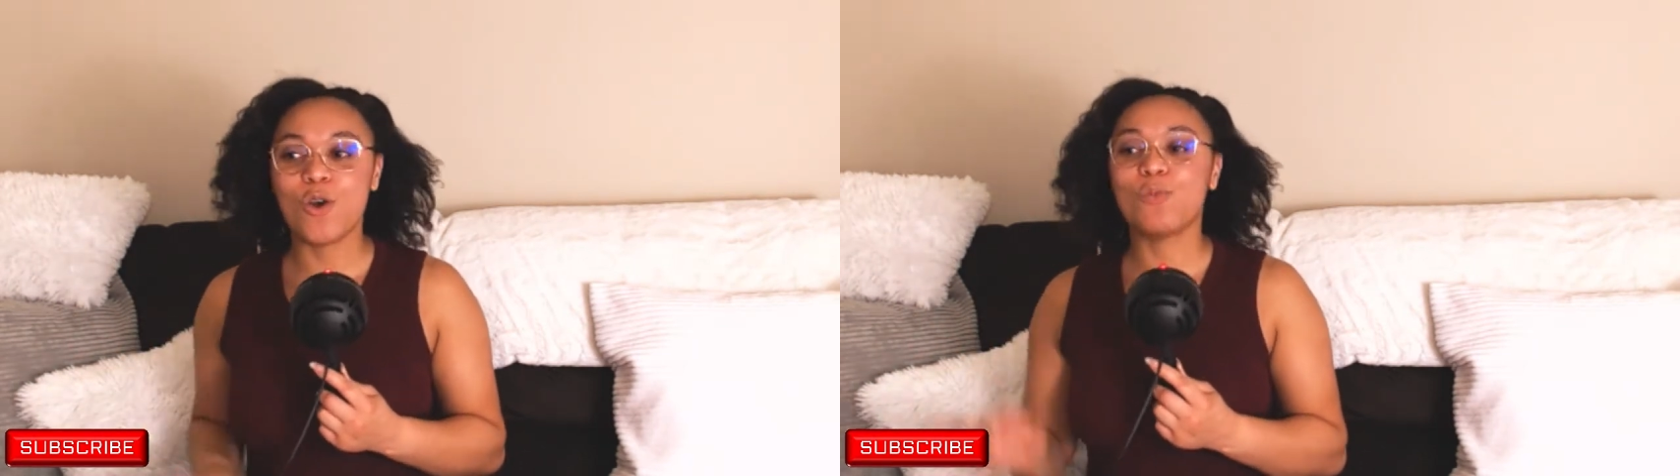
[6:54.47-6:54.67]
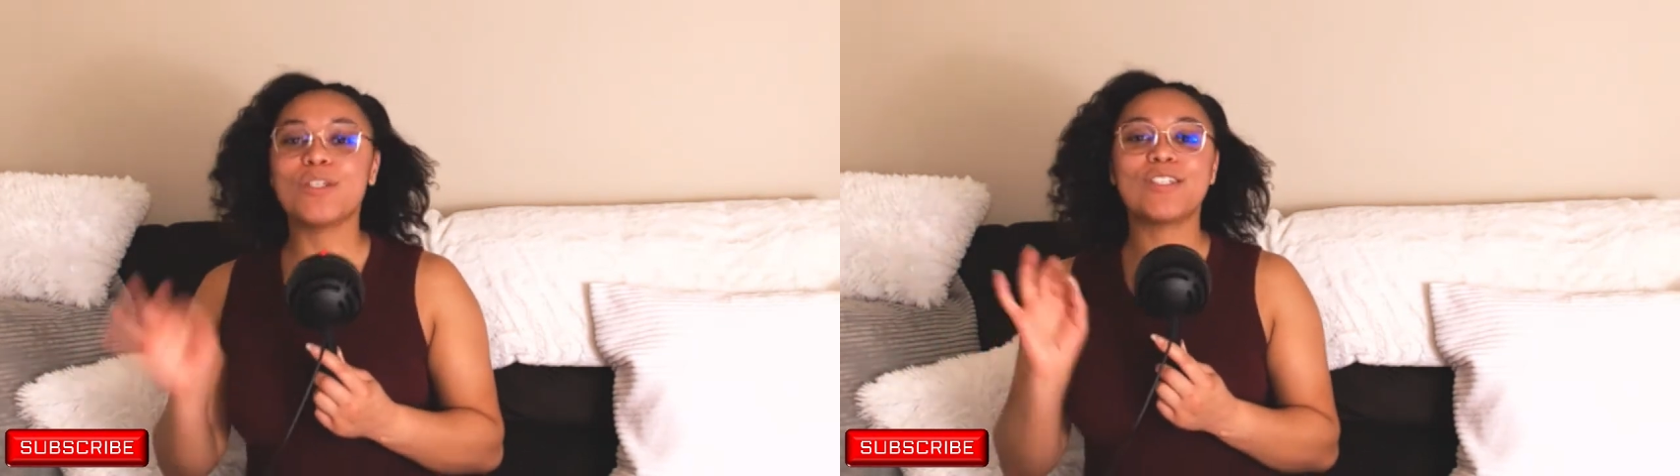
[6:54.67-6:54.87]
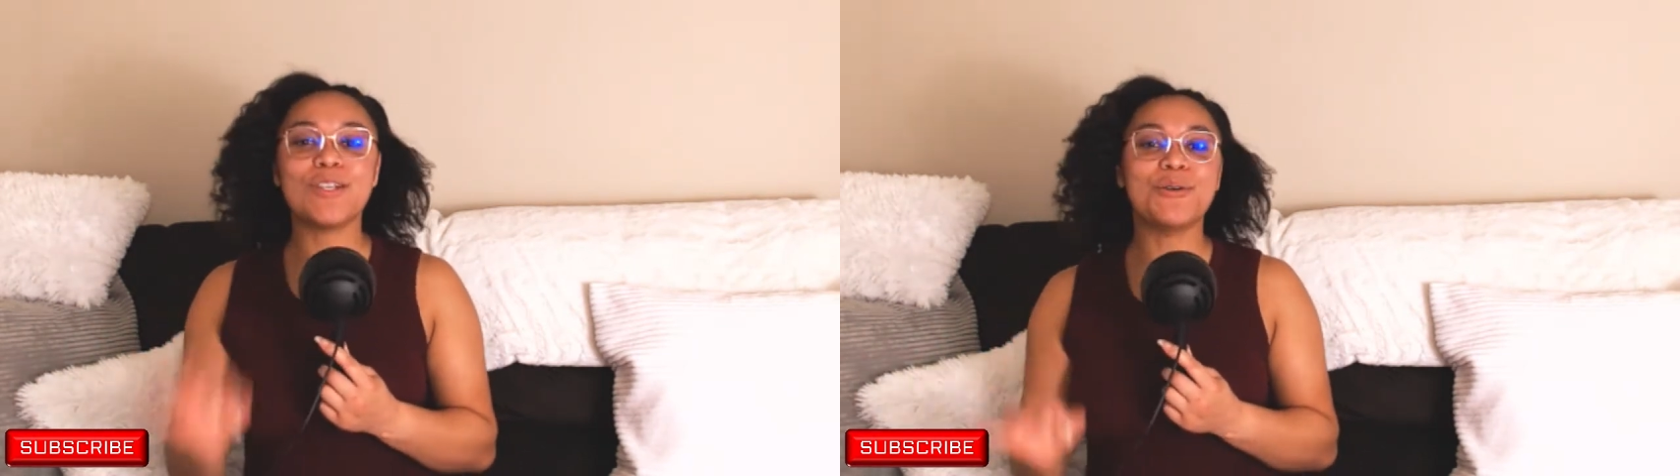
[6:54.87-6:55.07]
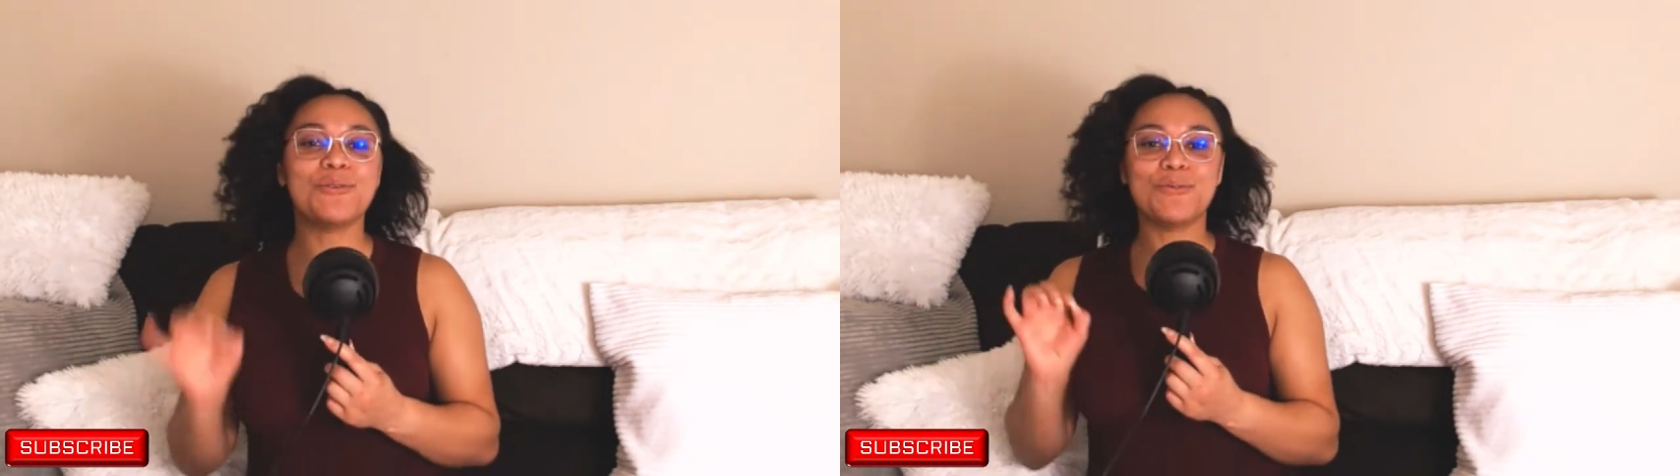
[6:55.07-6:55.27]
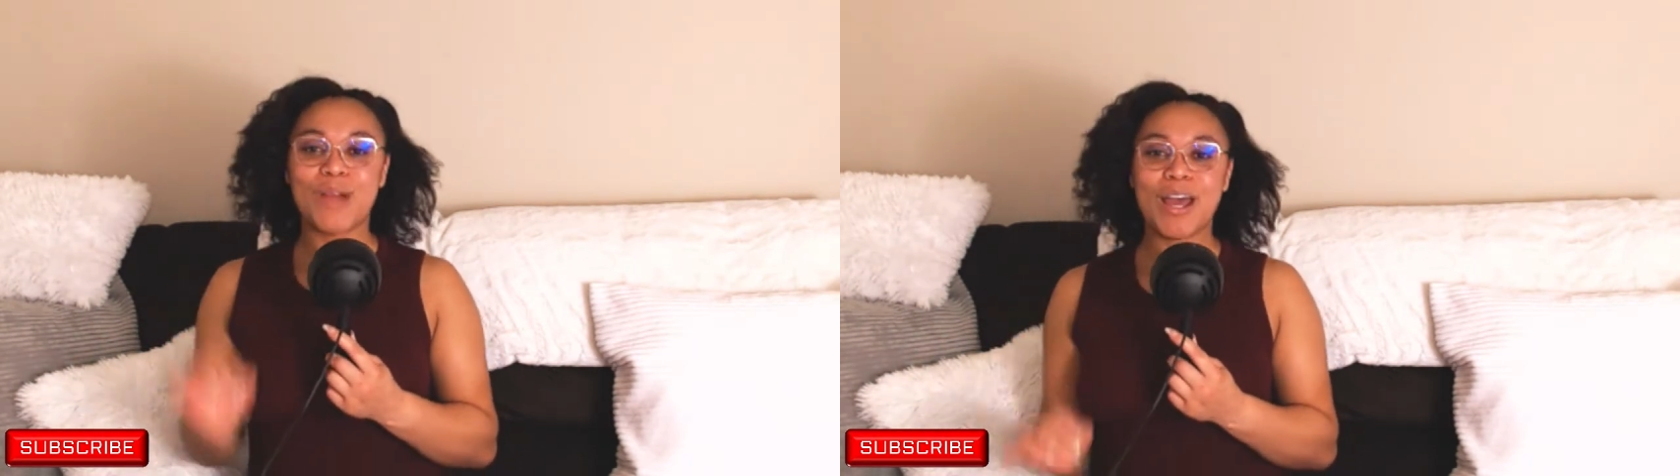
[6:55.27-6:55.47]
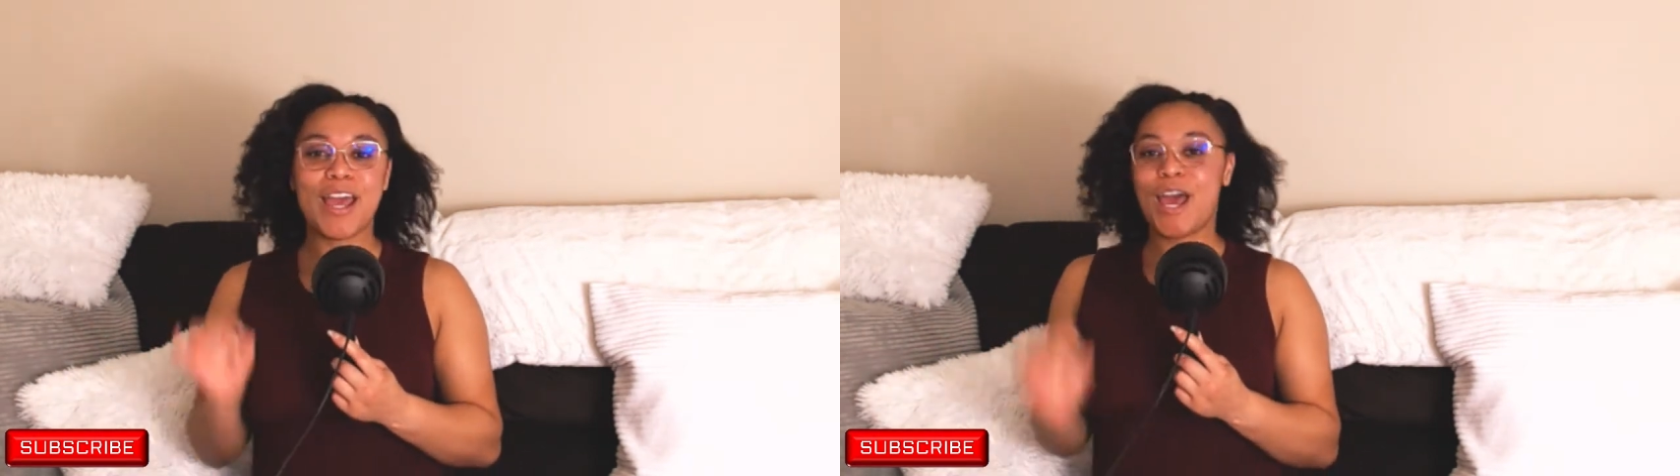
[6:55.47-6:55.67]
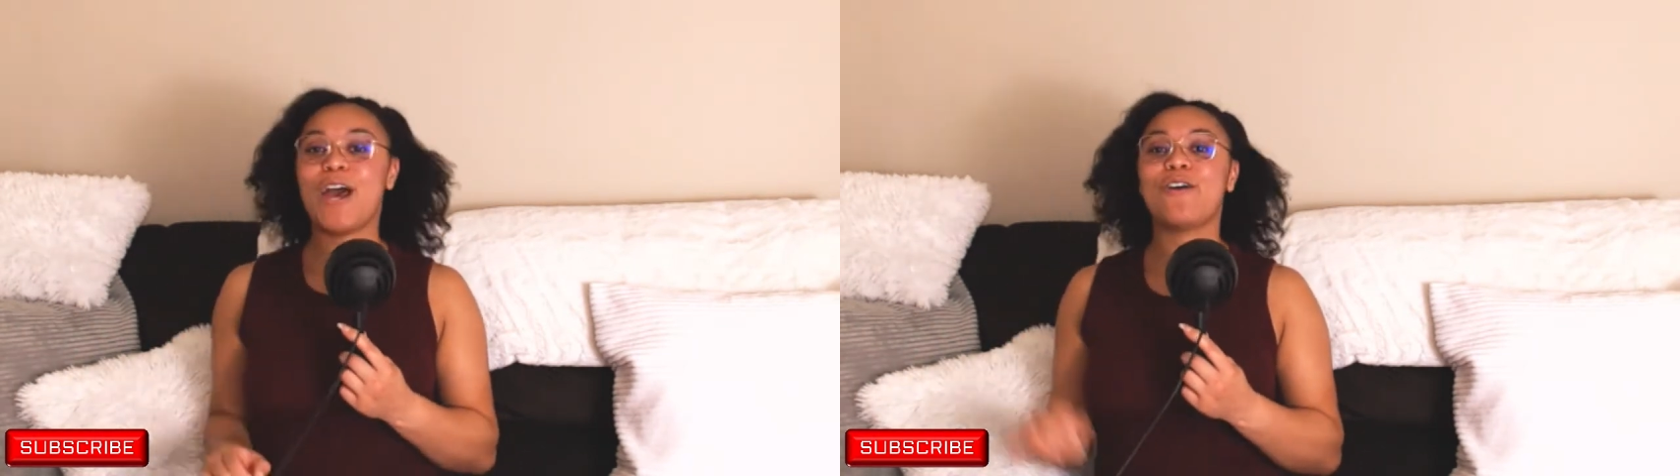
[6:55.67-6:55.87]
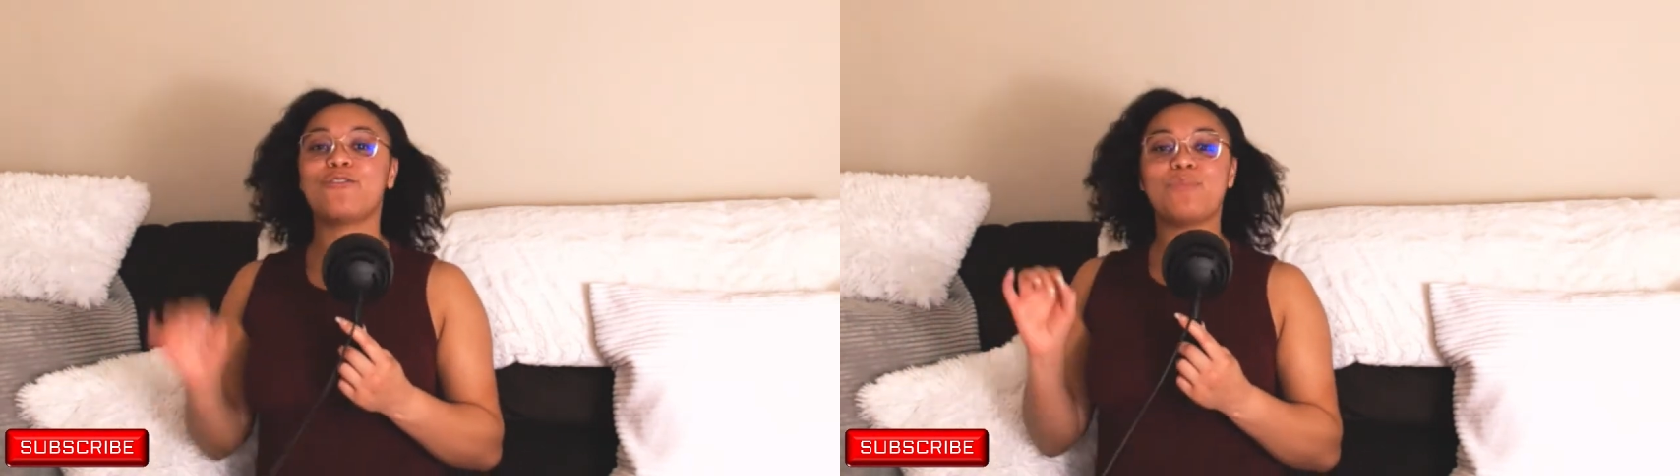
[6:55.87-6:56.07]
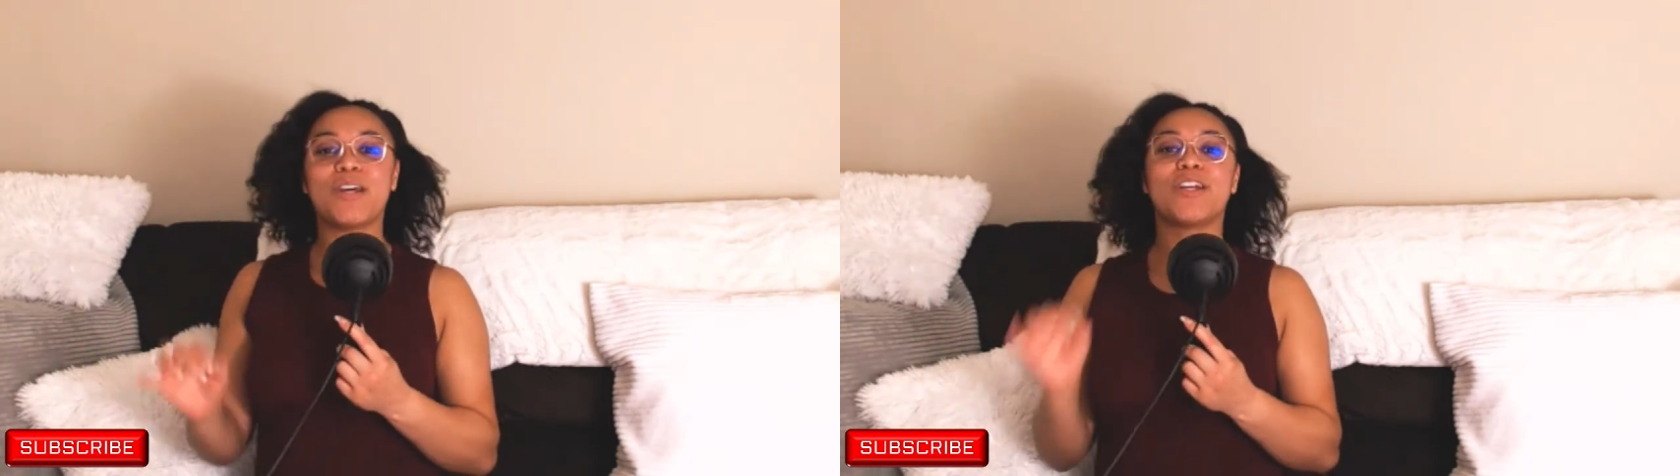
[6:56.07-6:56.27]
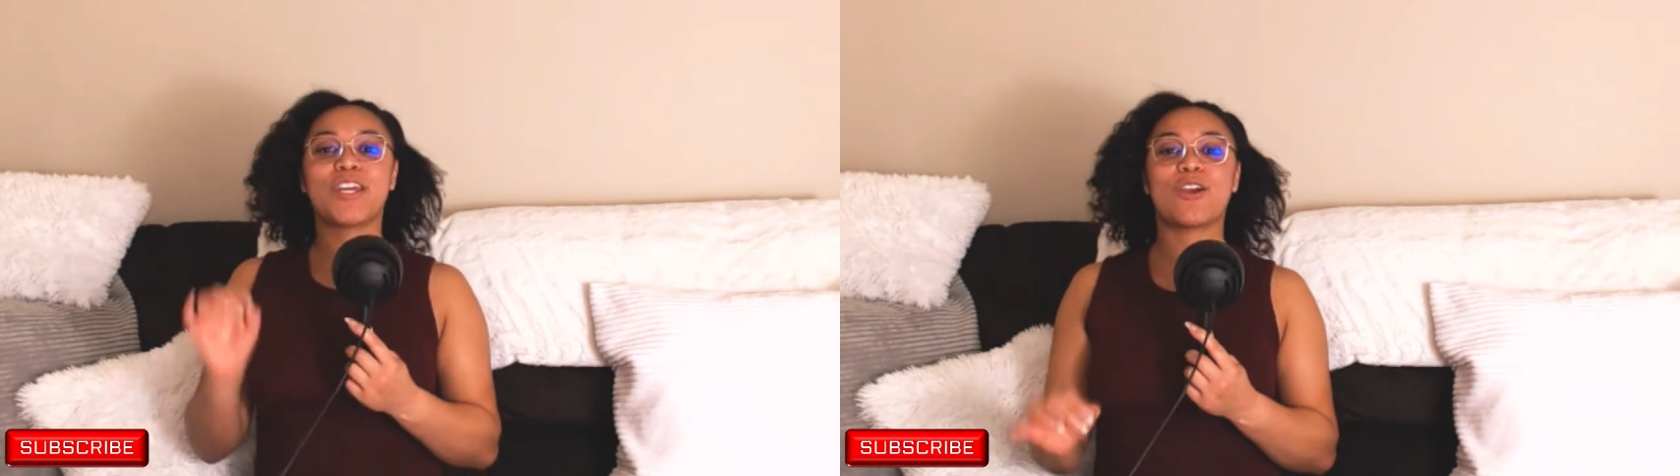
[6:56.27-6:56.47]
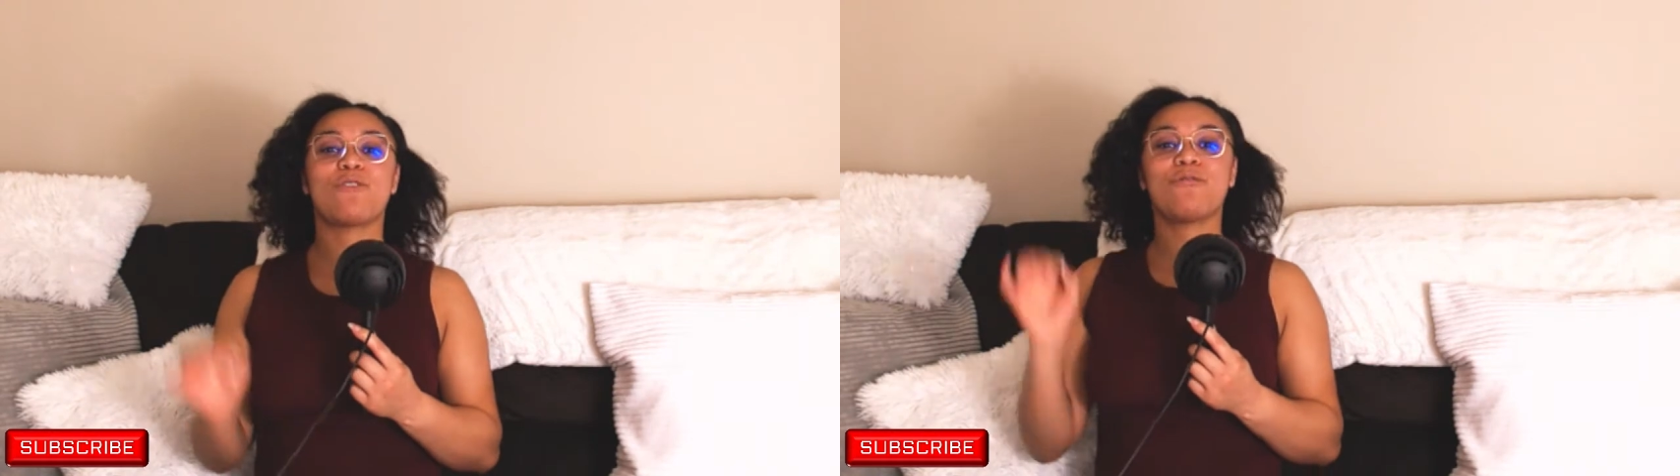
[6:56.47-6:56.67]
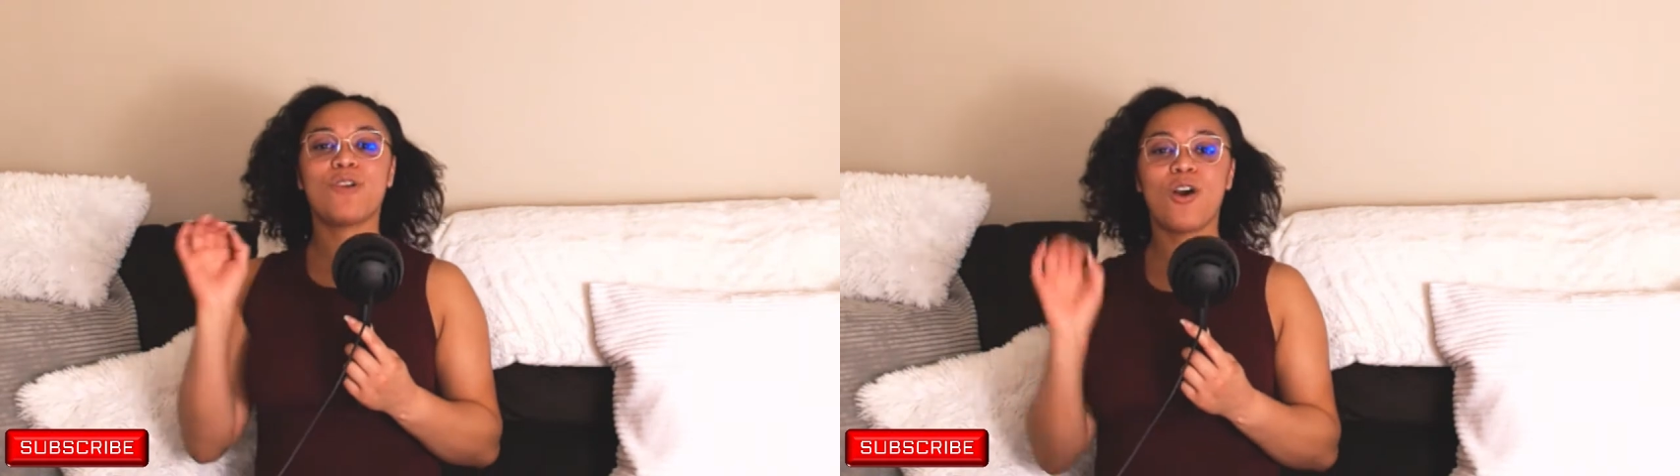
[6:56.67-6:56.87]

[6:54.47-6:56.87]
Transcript: We still do not have Medicare for